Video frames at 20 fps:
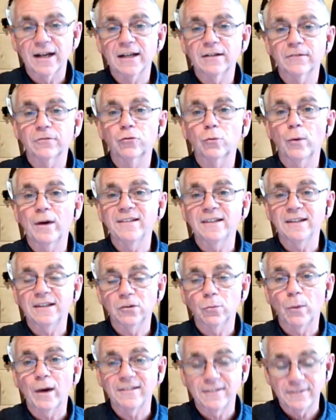at the end of
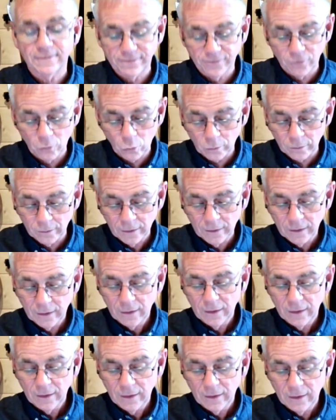2024,